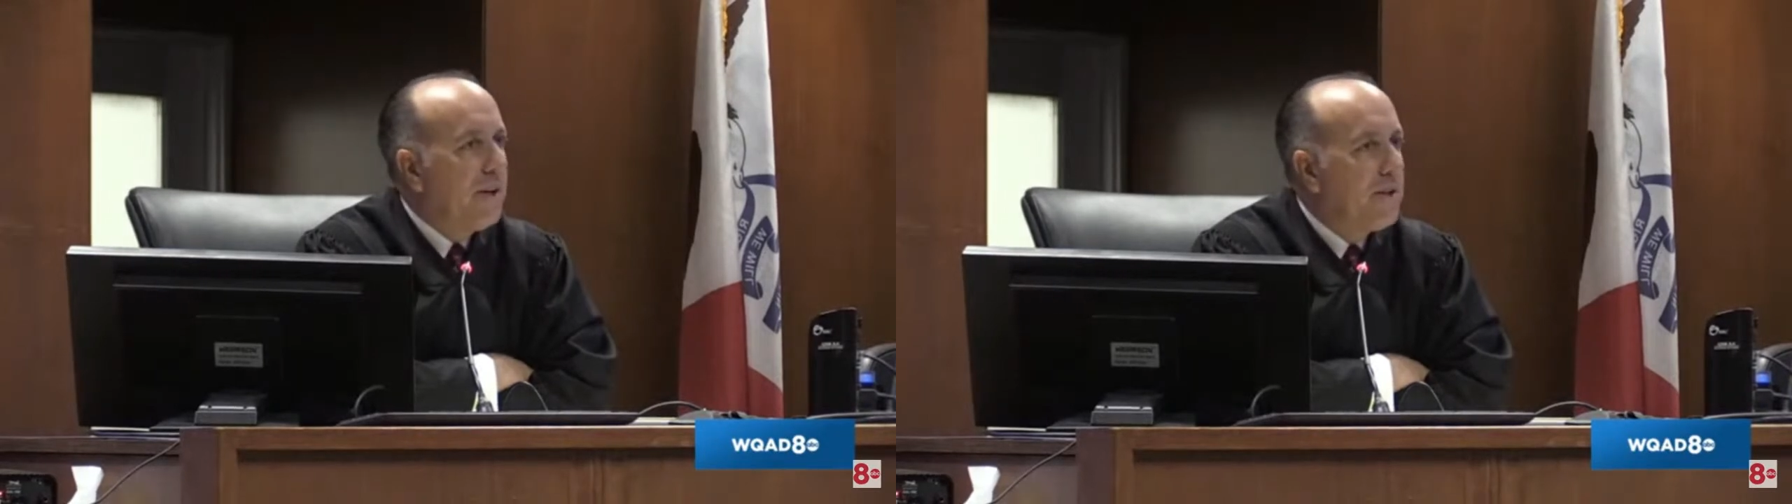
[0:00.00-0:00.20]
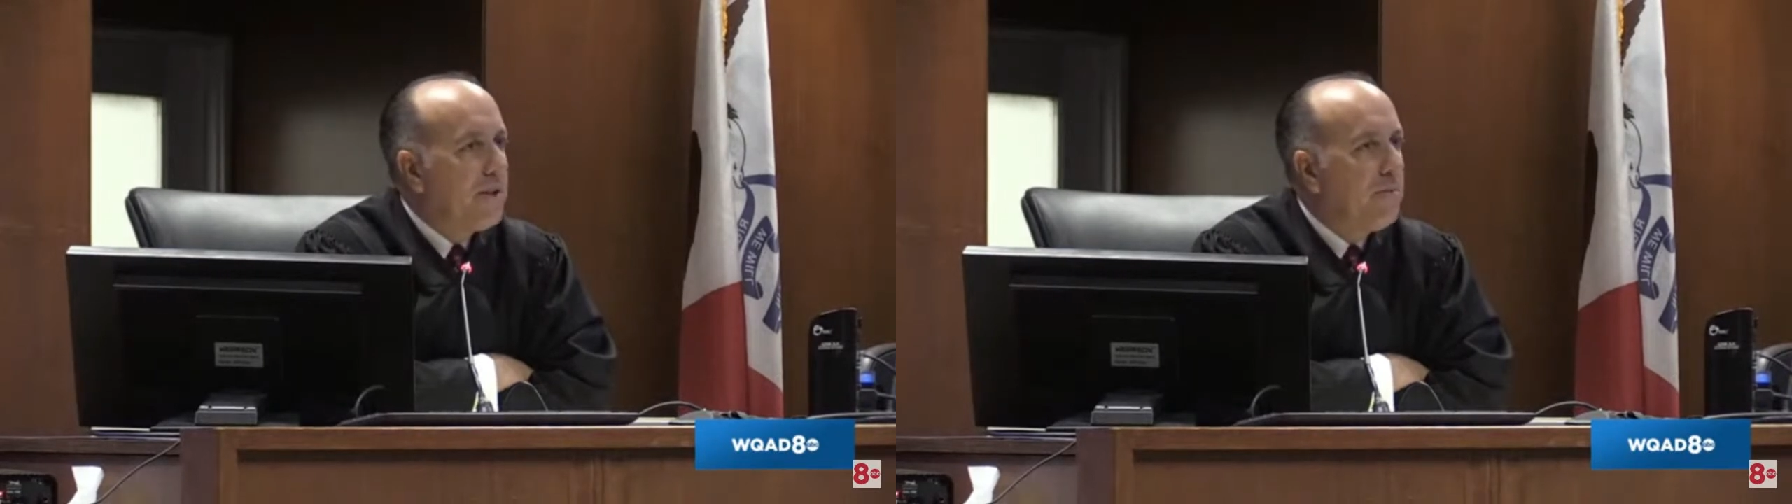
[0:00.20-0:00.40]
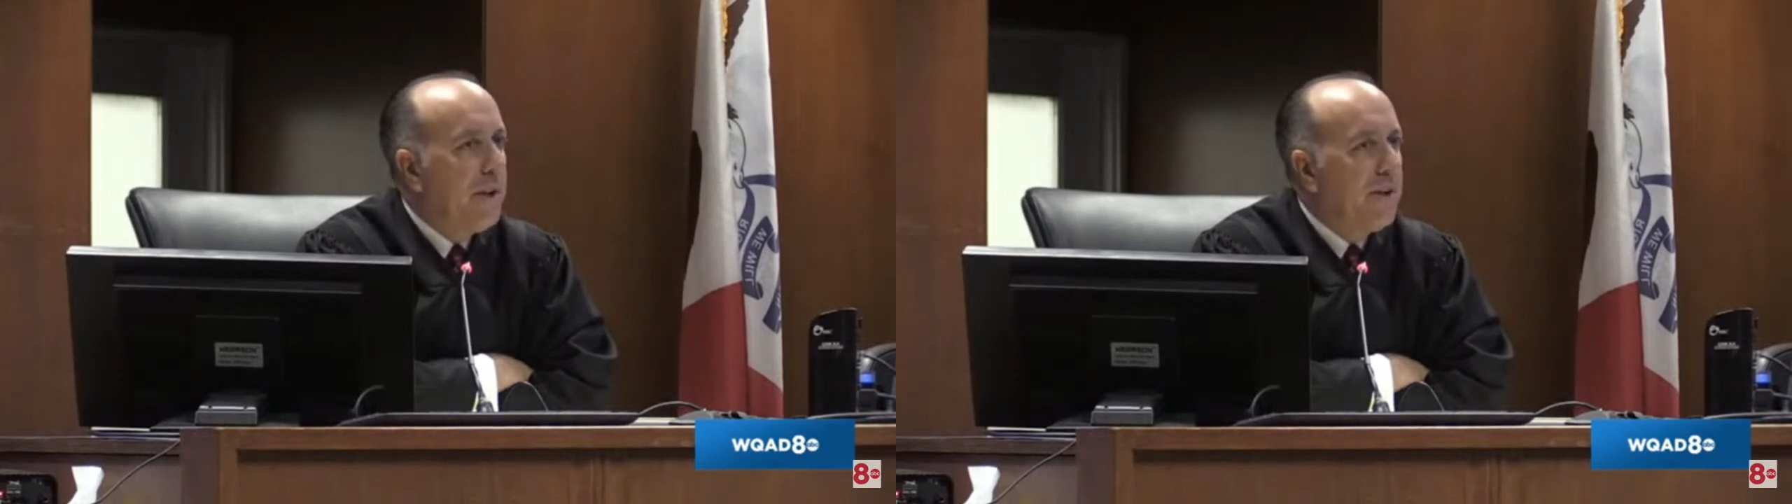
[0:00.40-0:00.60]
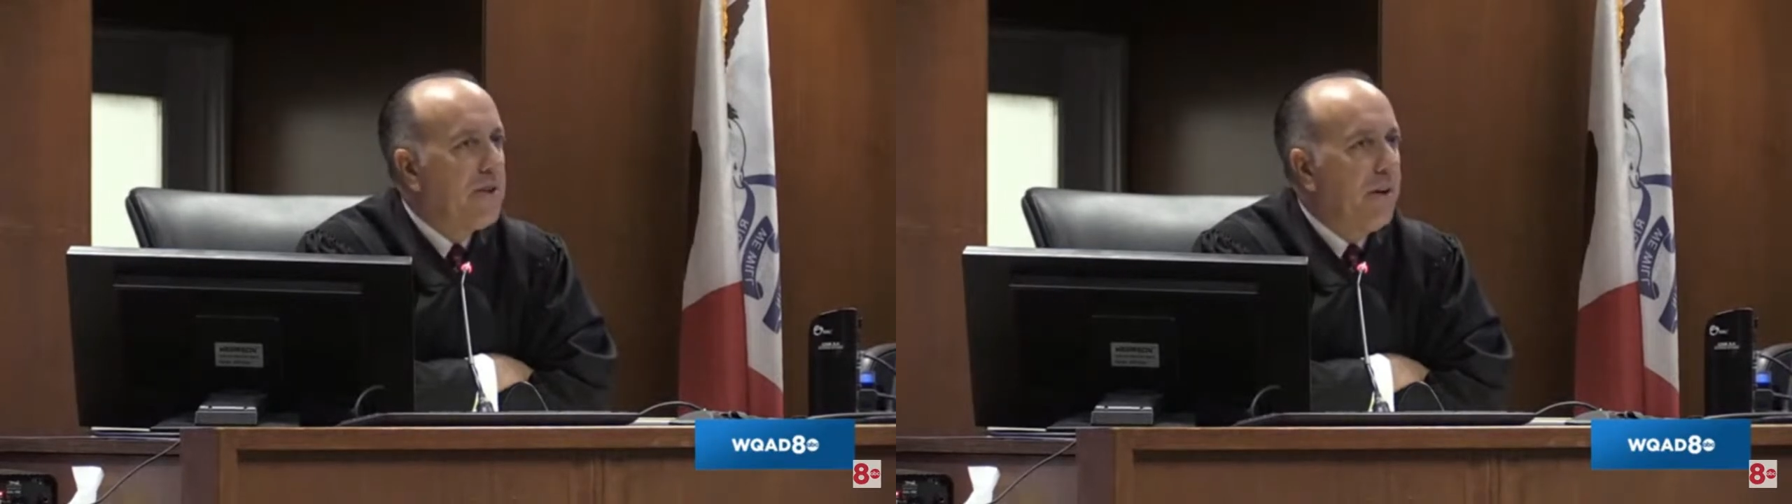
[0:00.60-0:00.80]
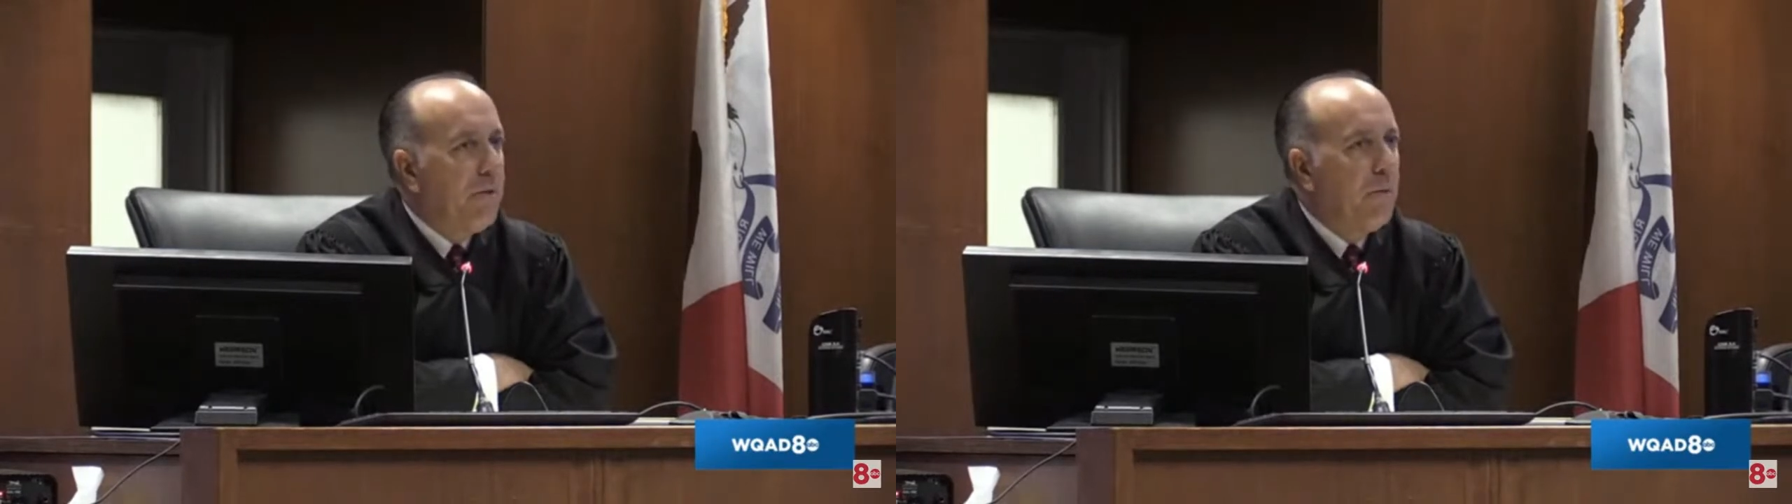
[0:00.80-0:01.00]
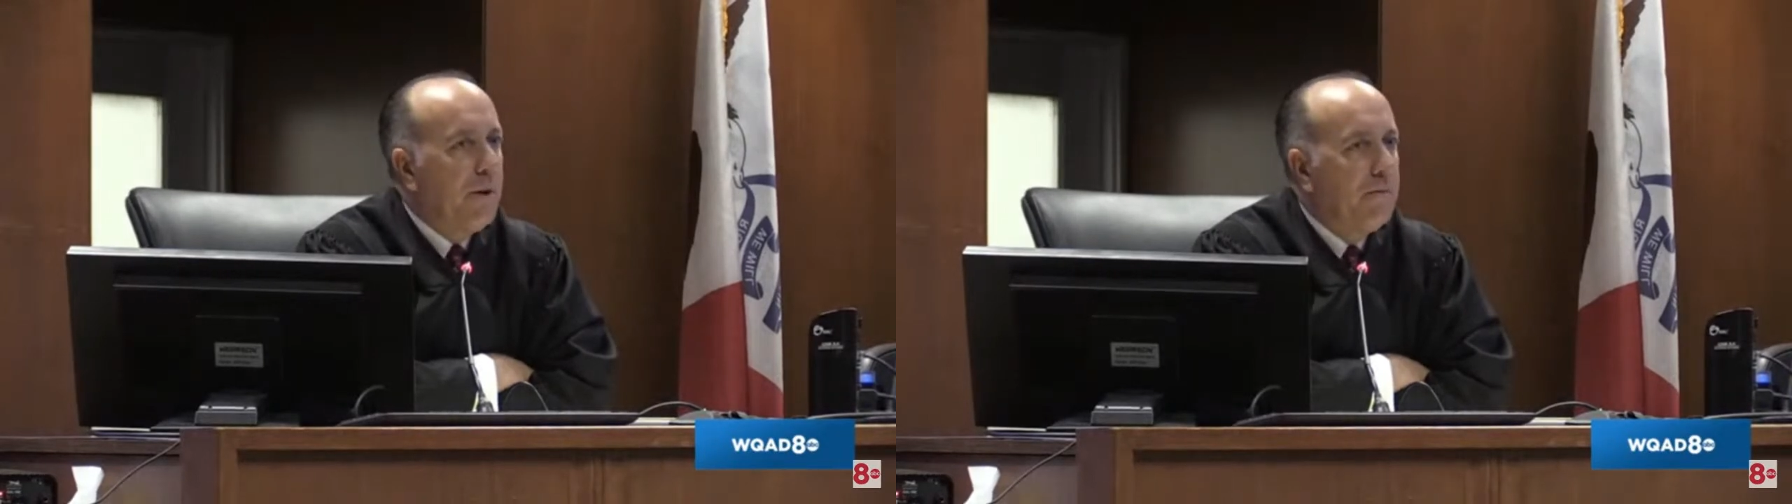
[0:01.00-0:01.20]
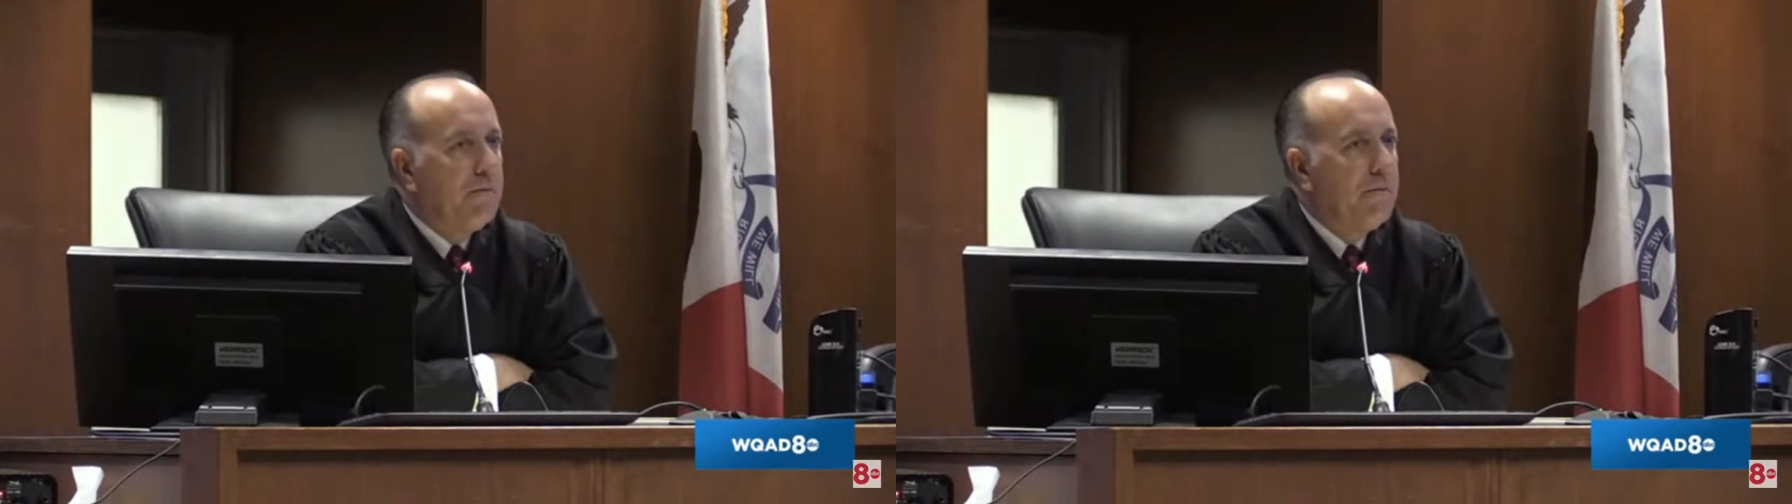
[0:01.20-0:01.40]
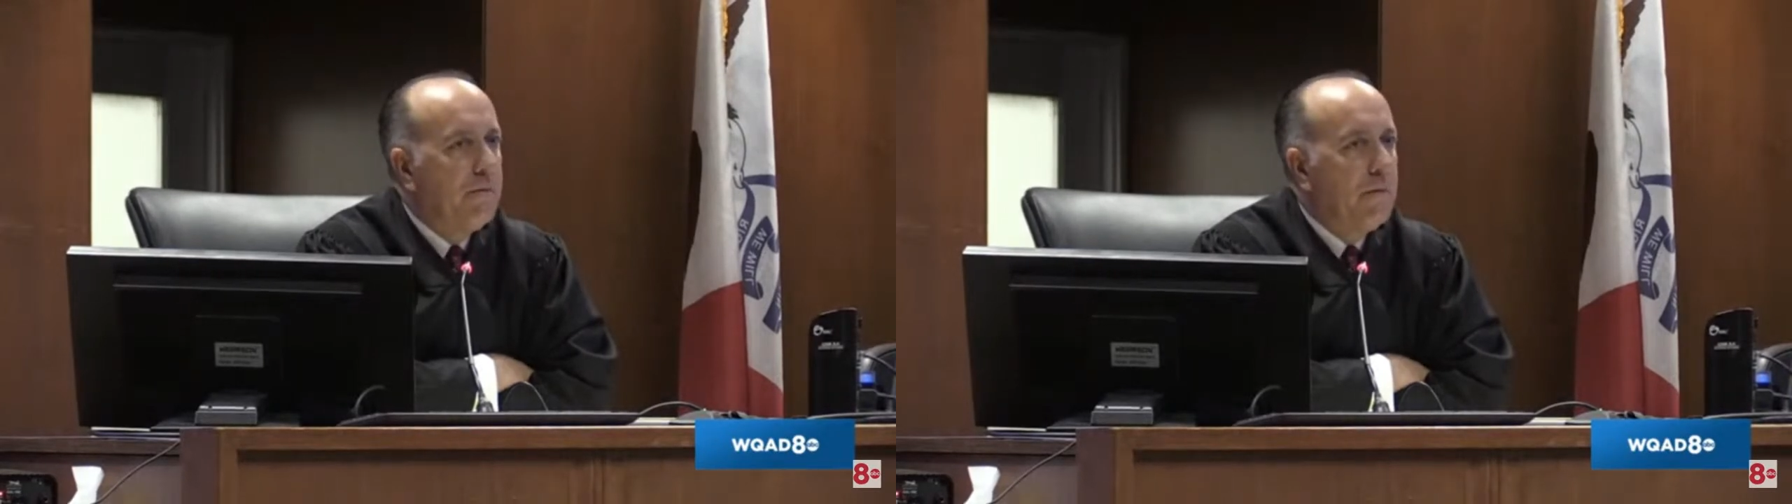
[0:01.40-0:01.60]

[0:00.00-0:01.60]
that I explain that to everyone.